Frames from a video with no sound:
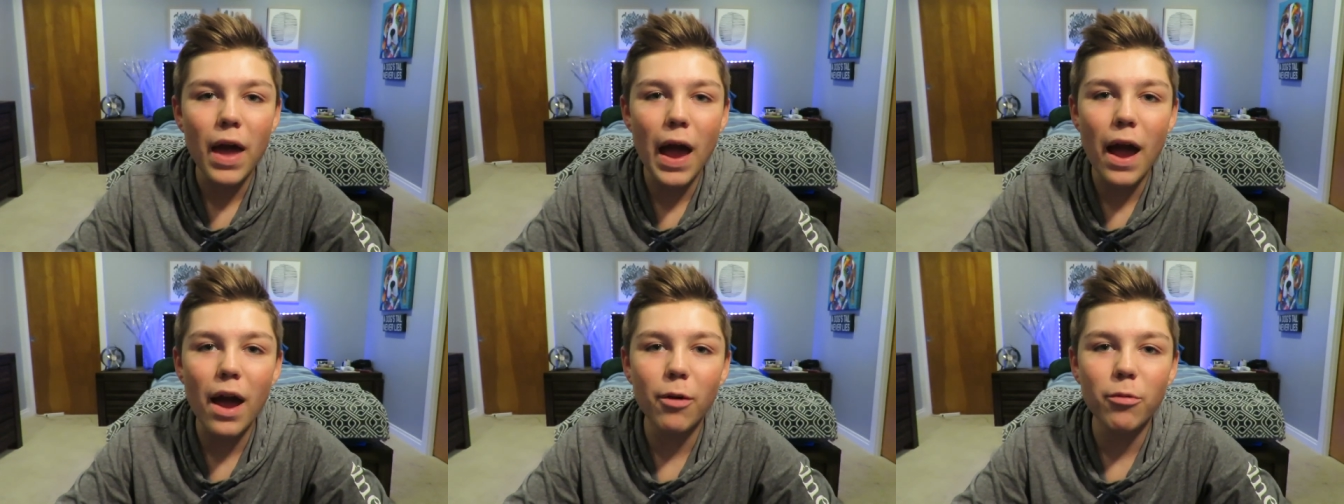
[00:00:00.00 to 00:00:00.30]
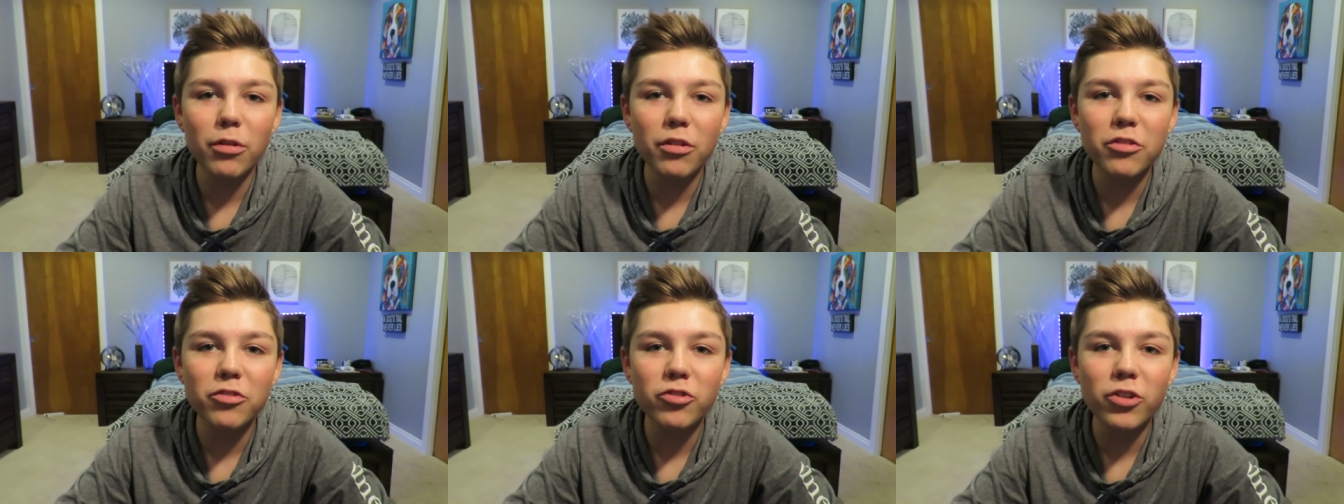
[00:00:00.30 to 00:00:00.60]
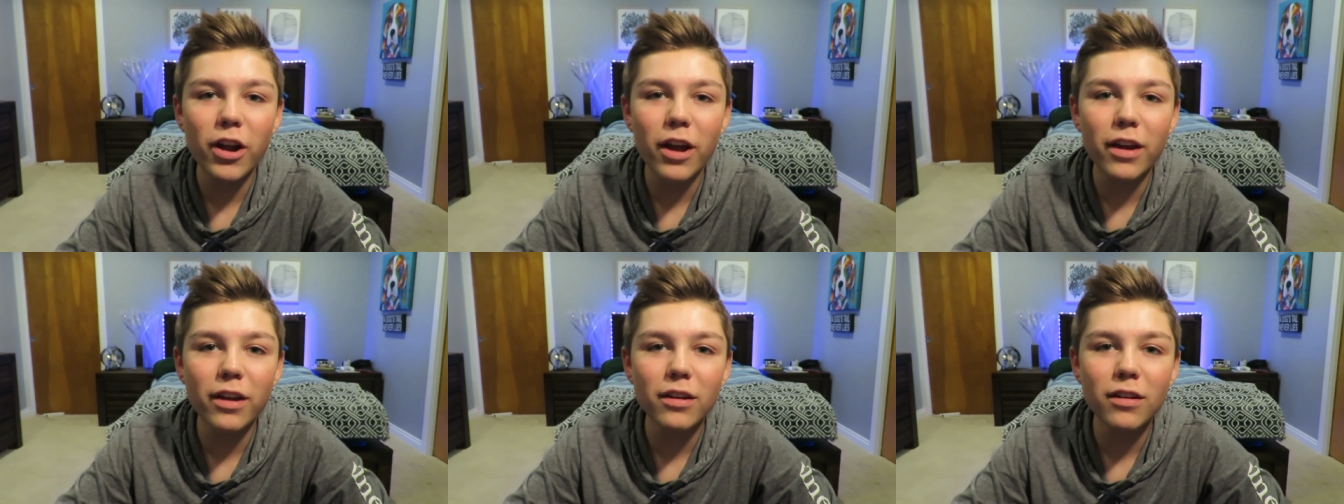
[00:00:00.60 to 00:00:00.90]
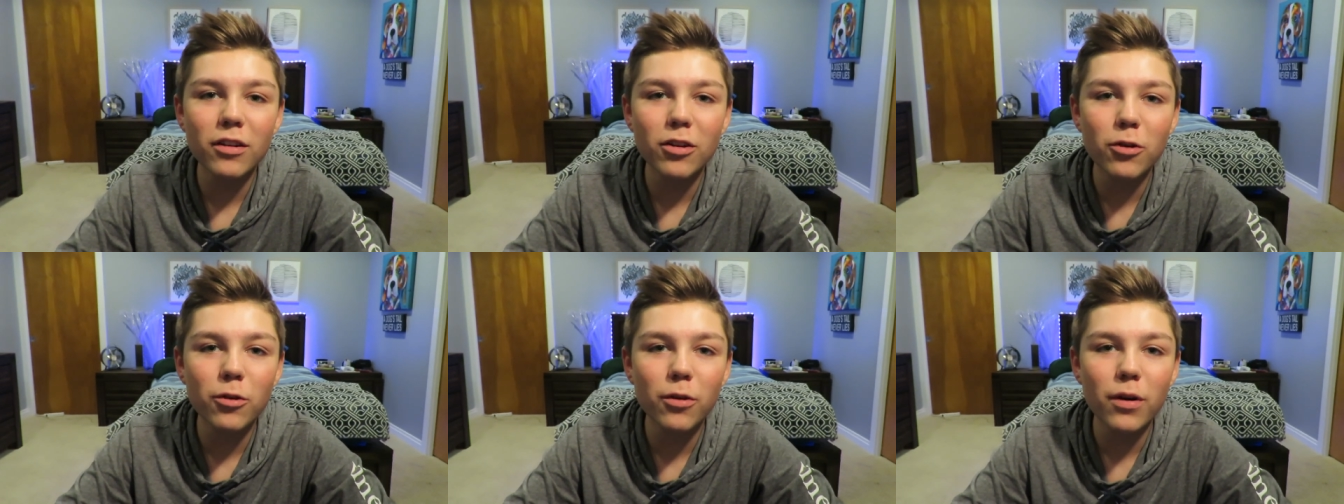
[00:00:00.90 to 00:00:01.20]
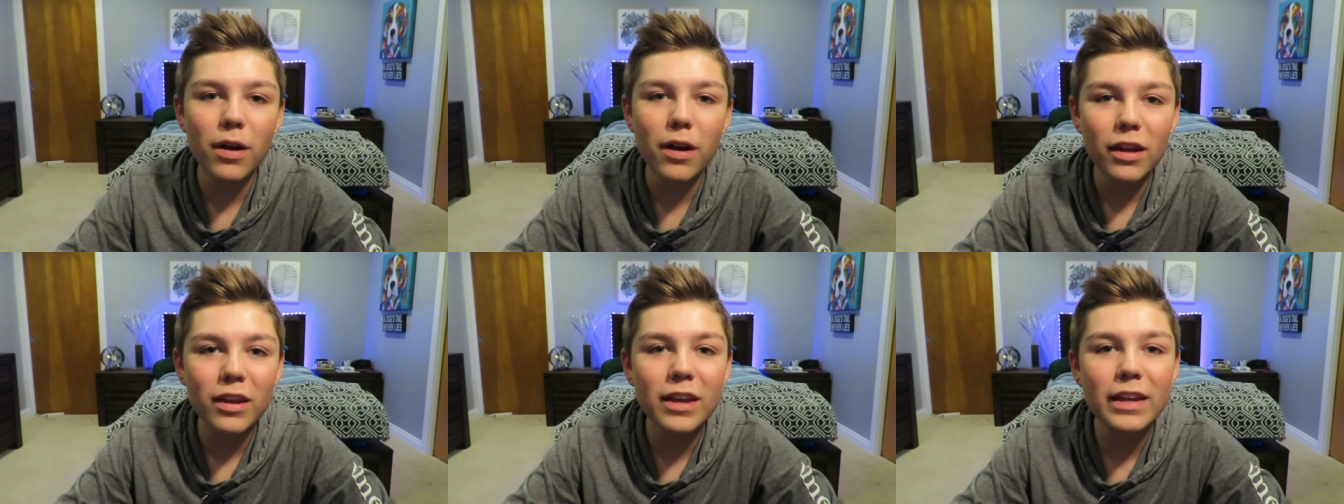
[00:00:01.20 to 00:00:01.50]
I was trying
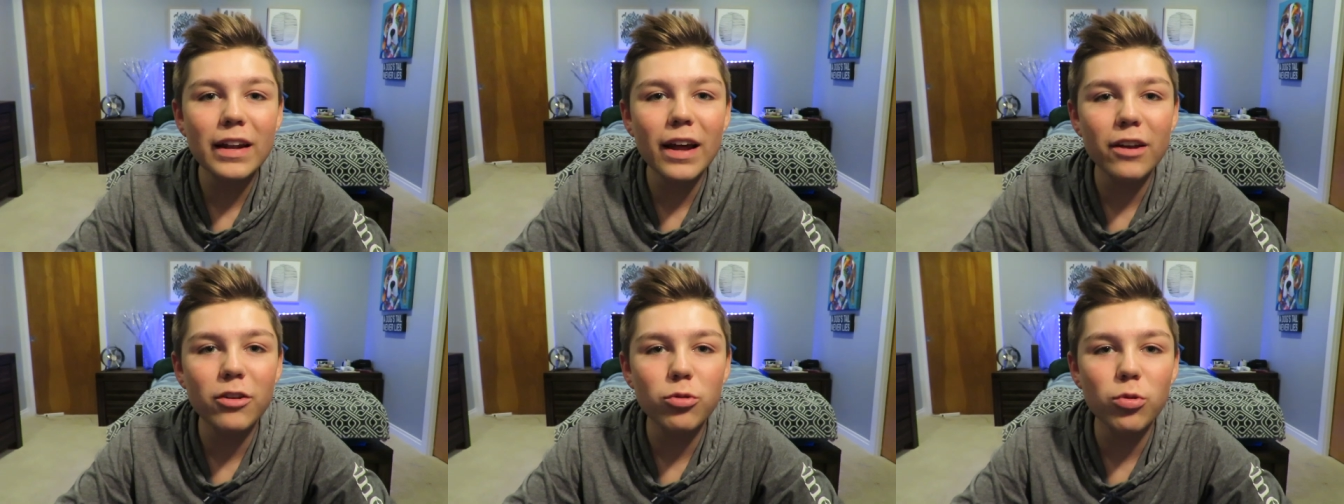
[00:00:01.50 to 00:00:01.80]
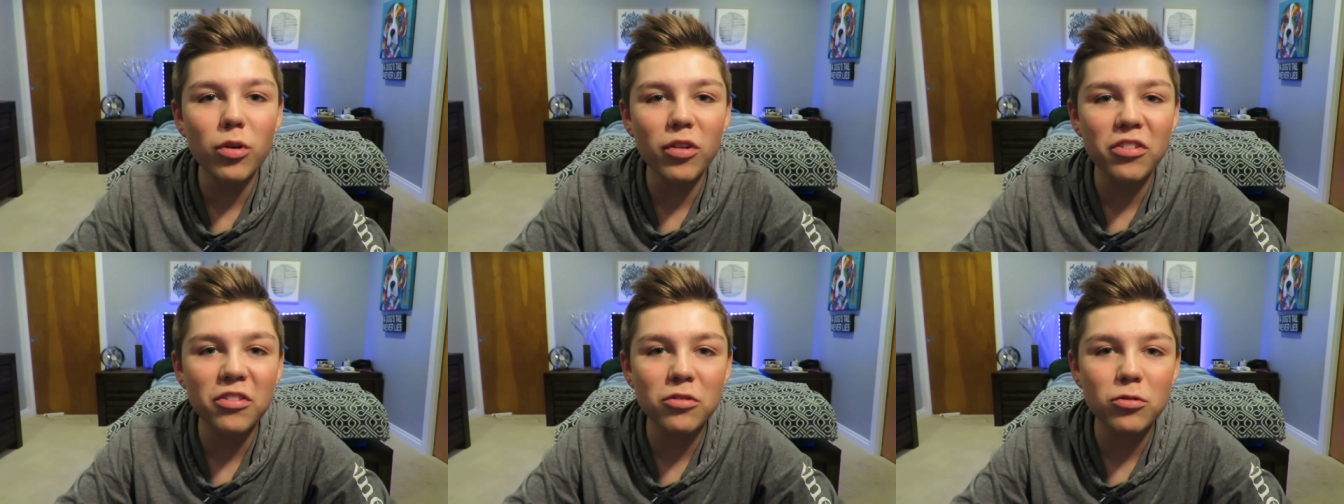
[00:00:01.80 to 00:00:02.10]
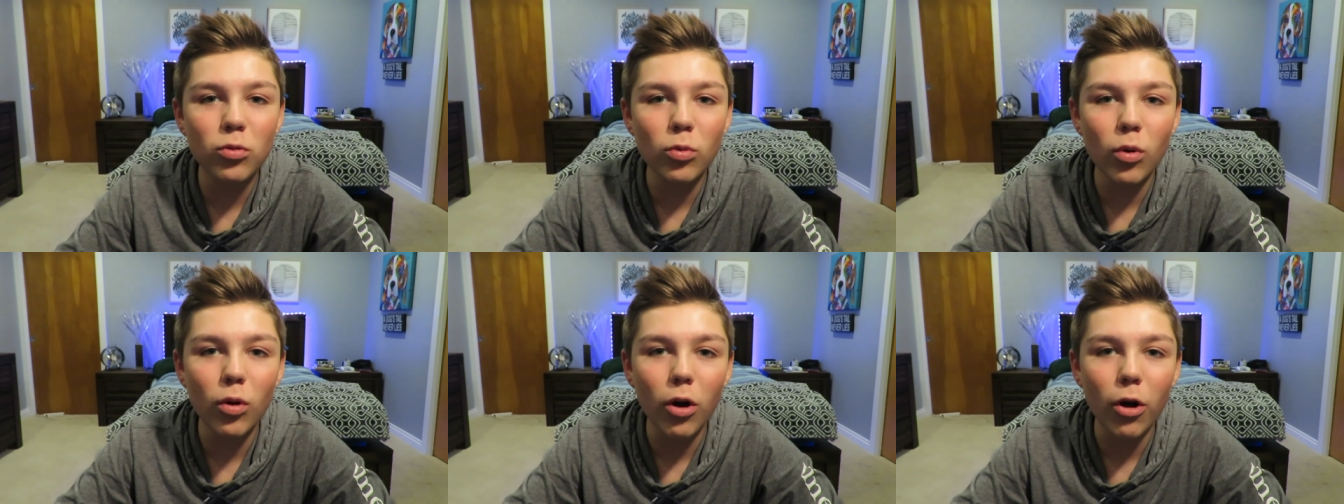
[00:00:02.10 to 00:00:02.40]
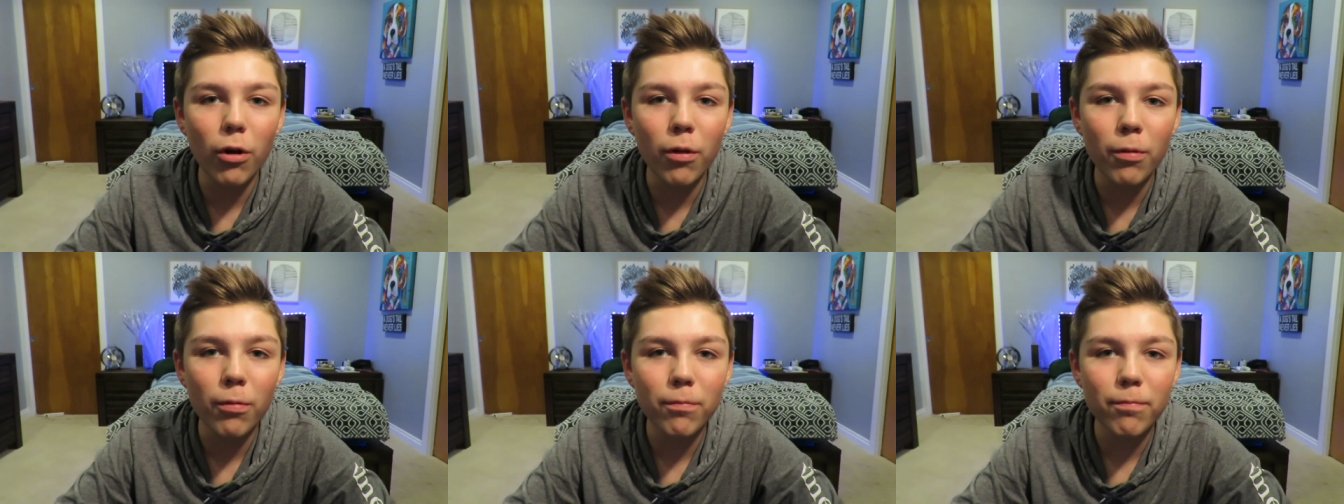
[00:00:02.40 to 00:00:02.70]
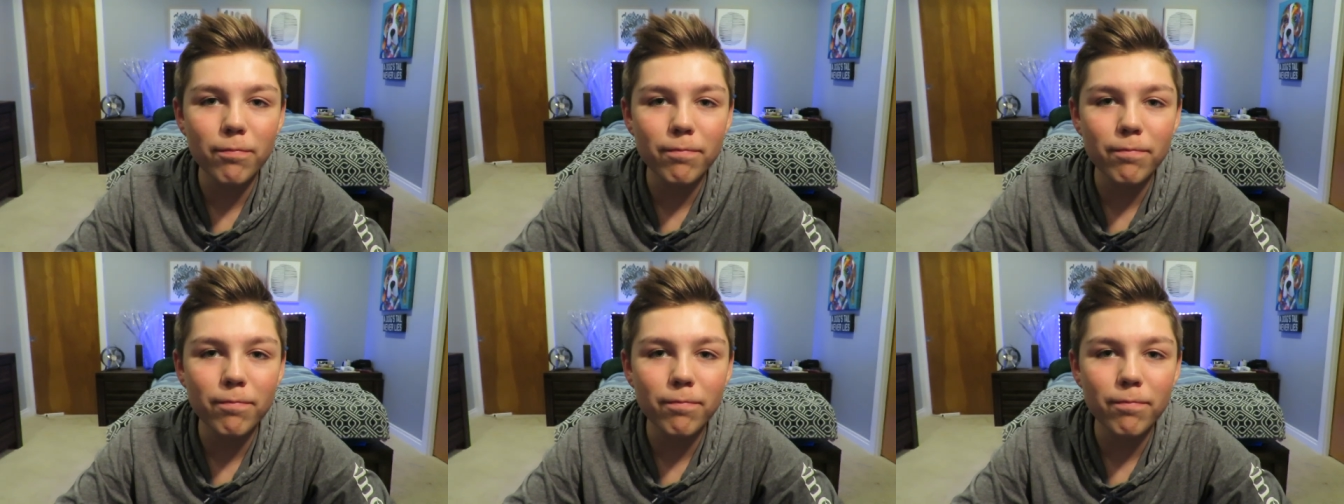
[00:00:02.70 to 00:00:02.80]
to get onto a stool.